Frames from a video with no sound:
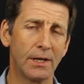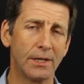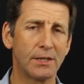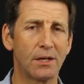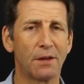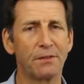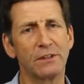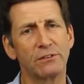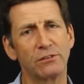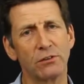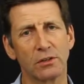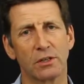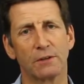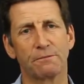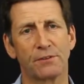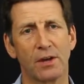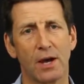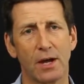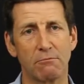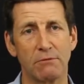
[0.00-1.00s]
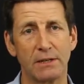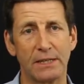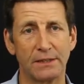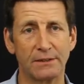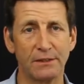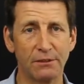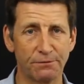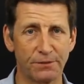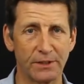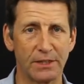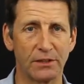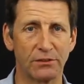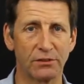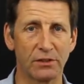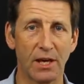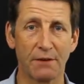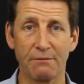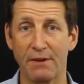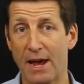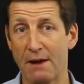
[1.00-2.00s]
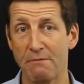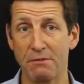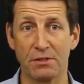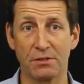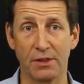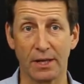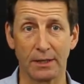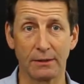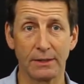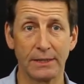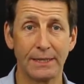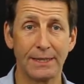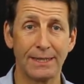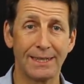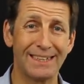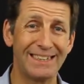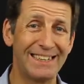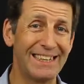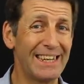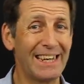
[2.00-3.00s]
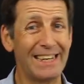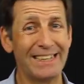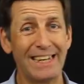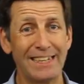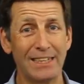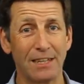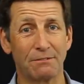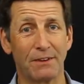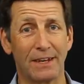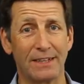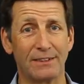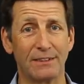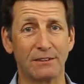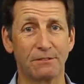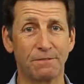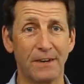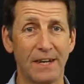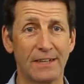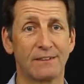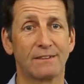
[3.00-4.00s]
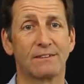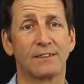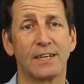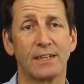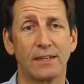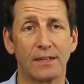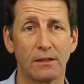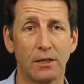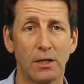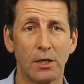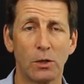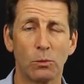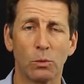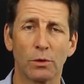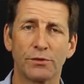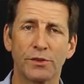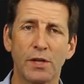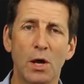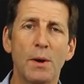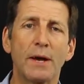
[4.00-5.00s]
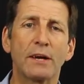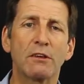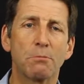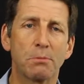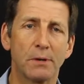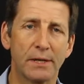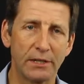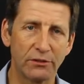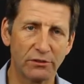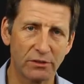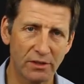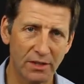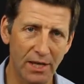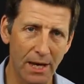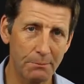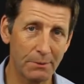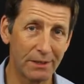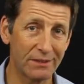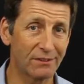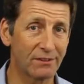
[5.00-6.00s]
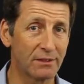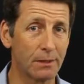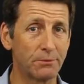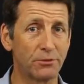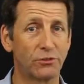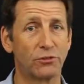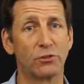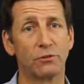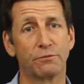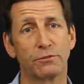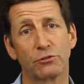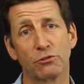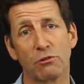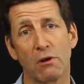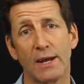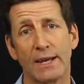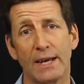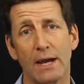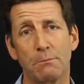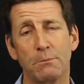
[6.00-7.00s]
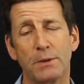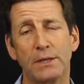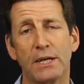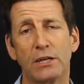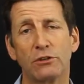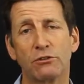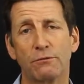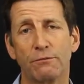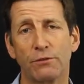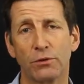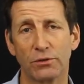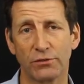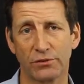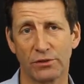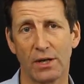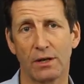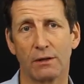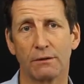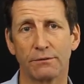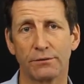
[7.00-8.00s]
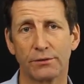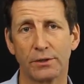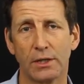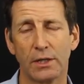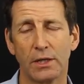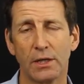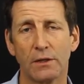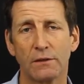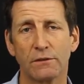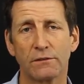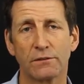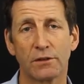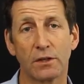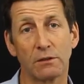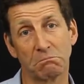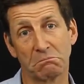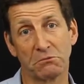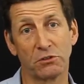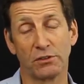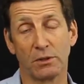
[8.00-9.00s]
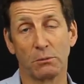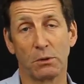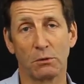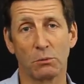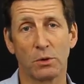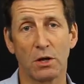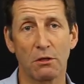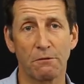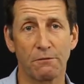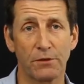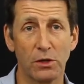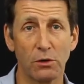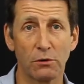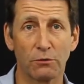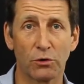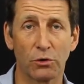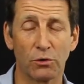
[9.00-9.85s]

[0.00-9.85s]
You know, there's not enough time really in this video to cover everything, and in any event it's fair to say that, well, no explanation can be a substitute for trying out mediation for yourselves. So see whether it works for you, of